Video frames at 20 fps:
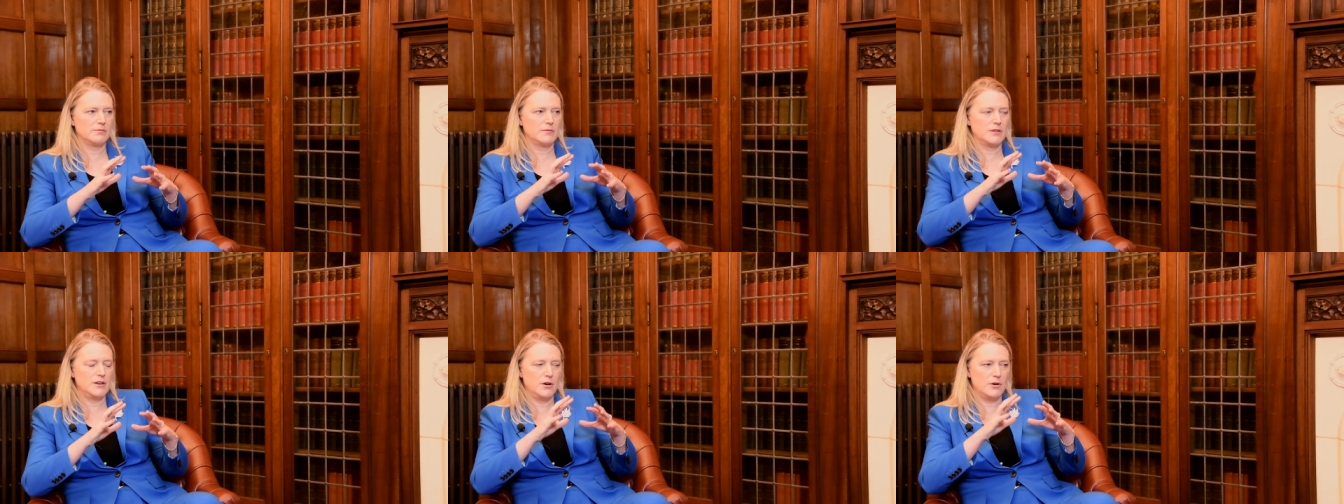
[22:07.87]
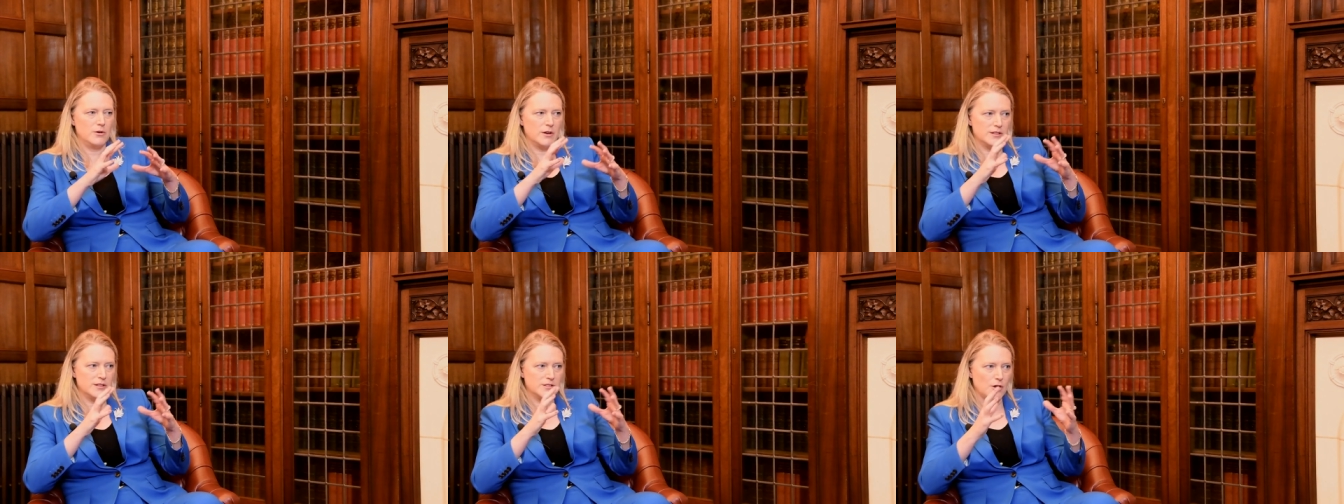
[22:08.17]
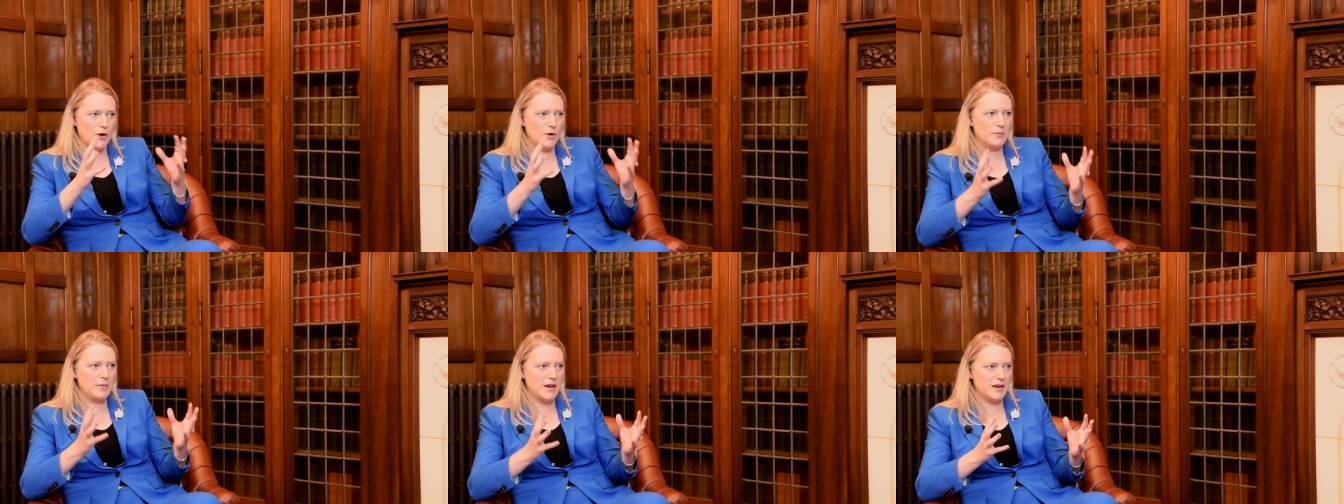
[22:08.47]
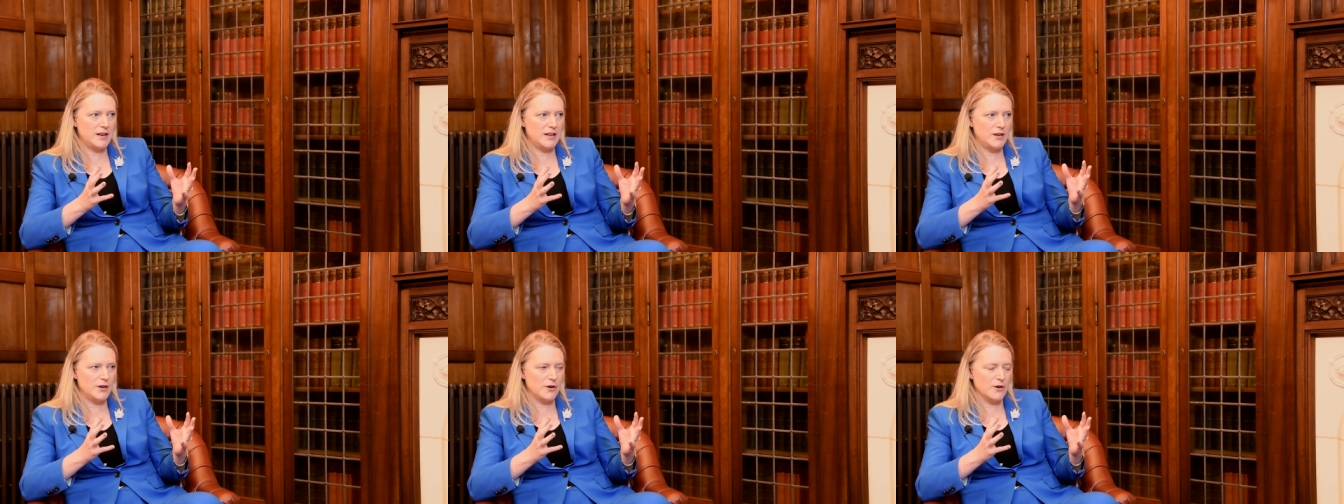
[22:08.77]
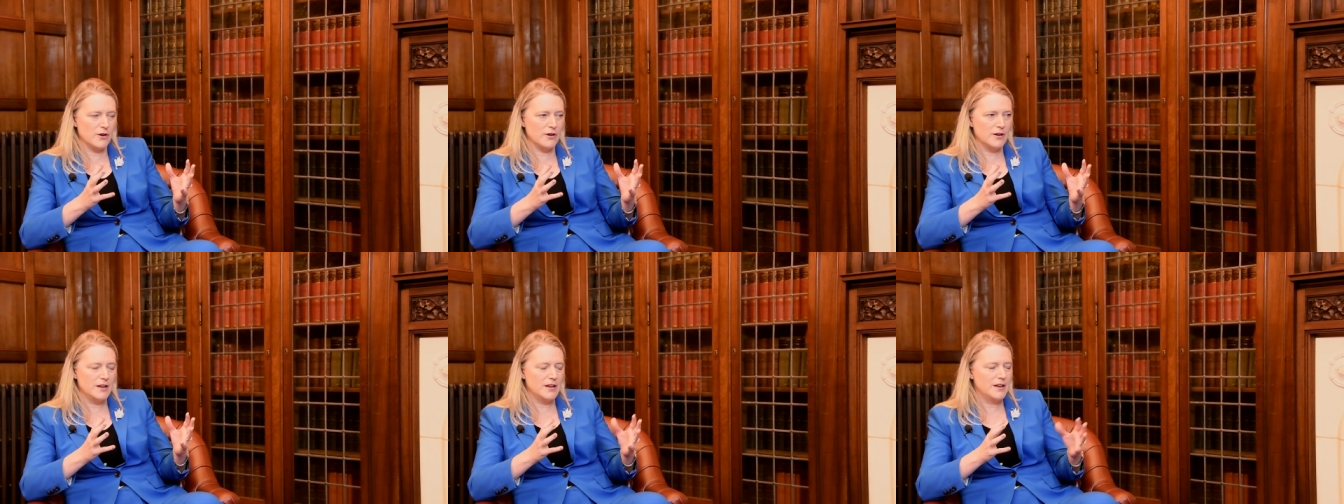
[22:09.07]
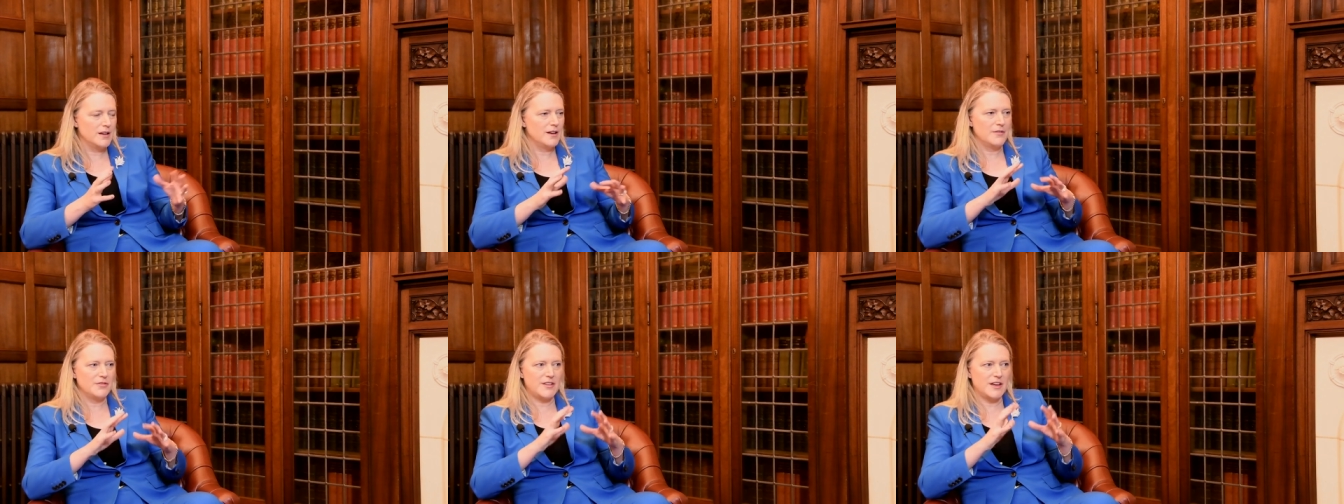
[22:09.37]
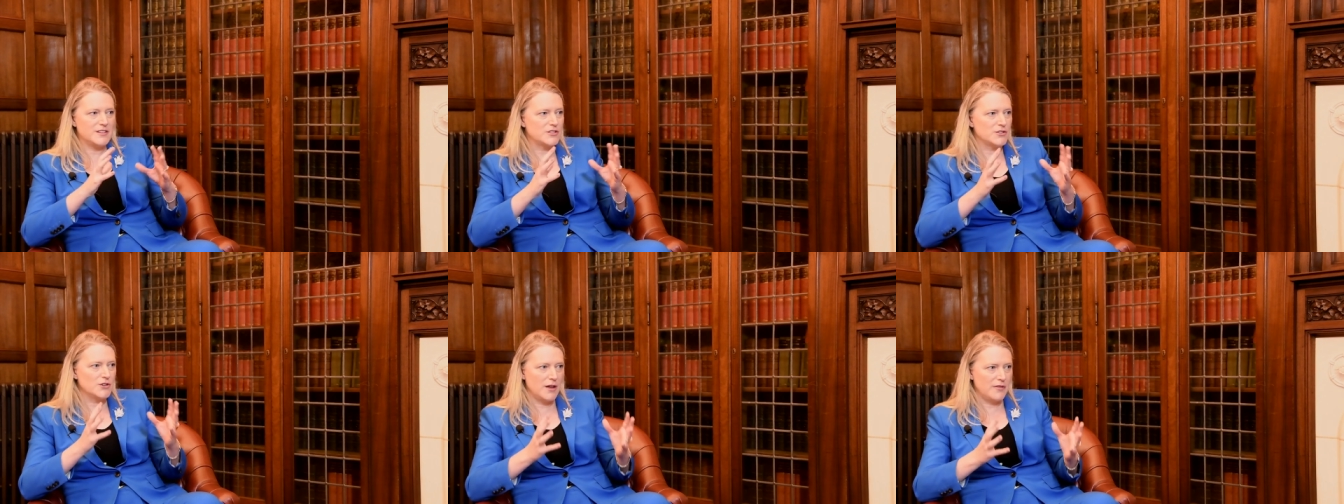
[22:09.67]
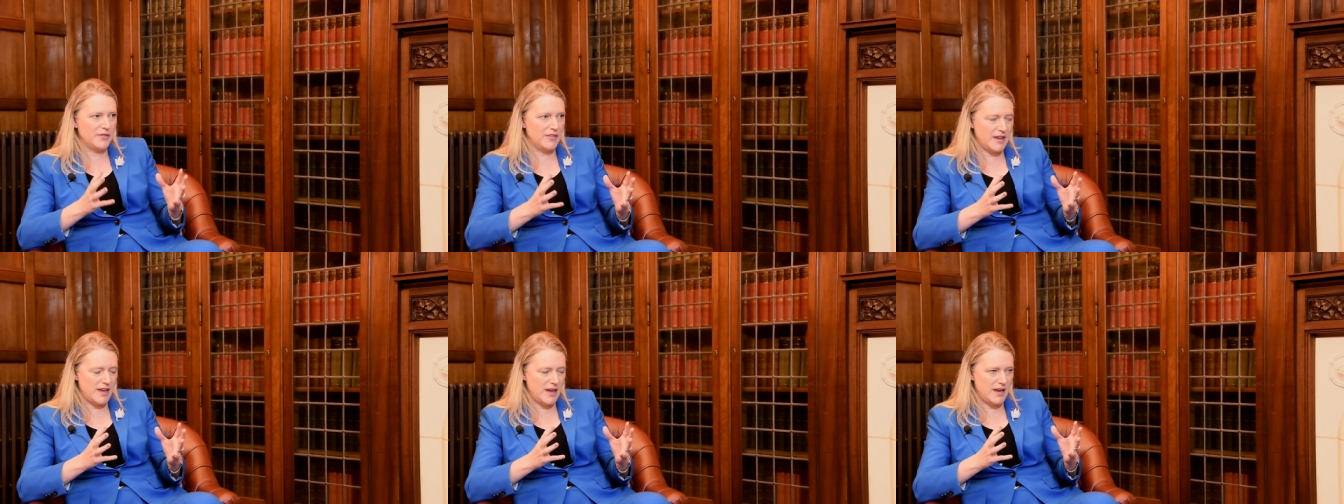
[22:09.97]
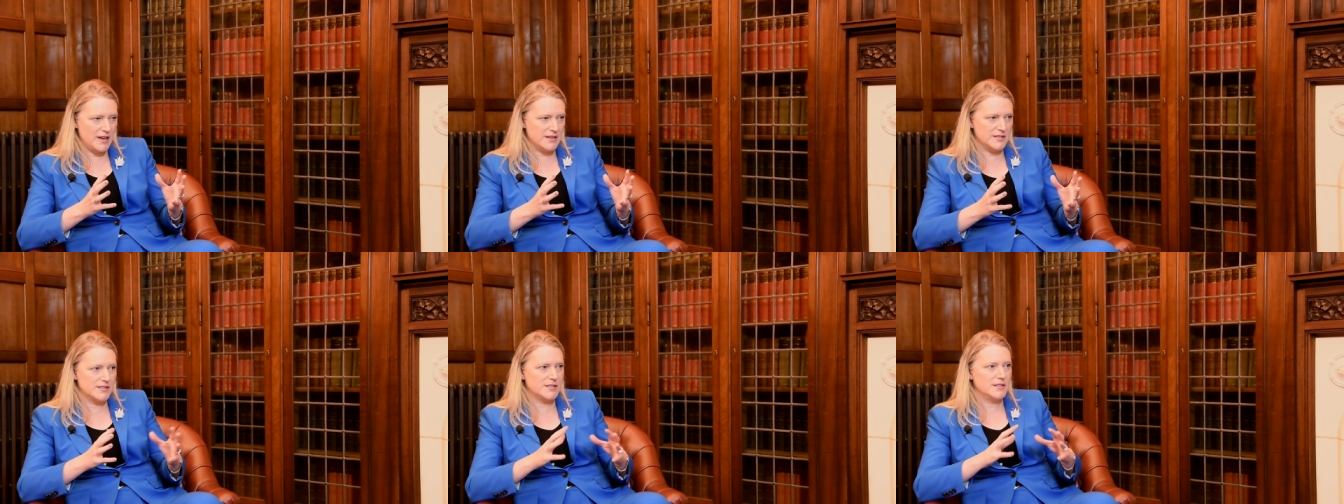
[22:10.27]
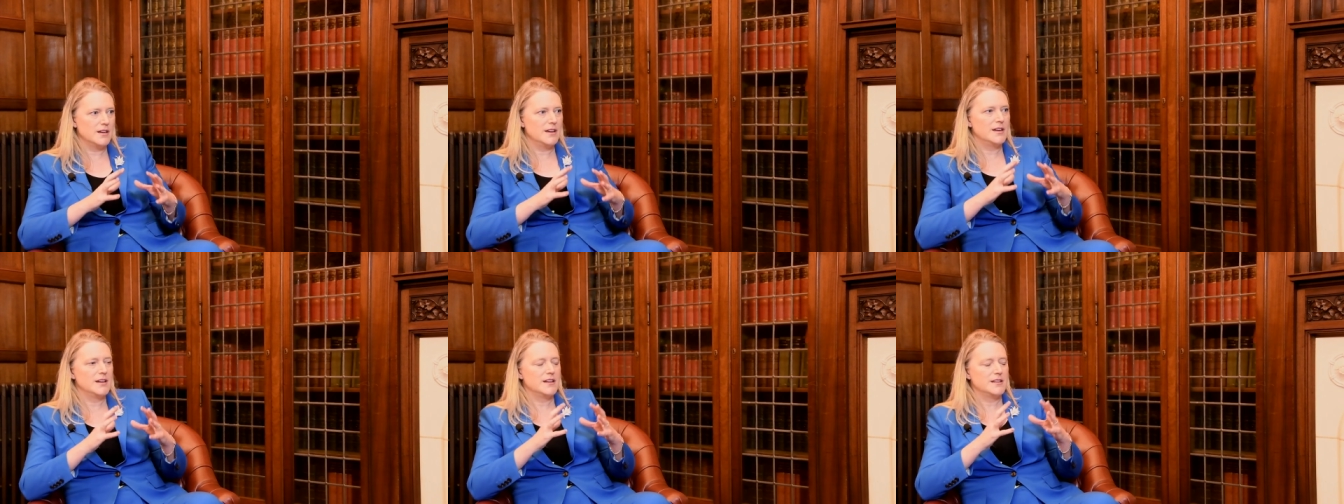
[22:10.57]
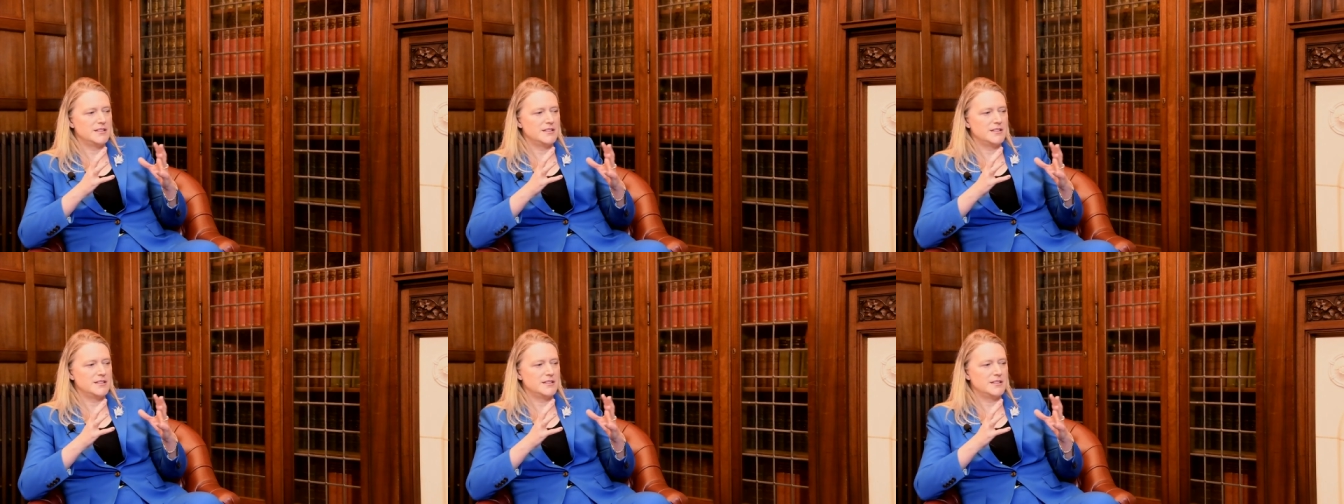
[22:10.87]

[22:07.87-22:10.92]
you know, it's all made here, yeah. that's not the case. Mm.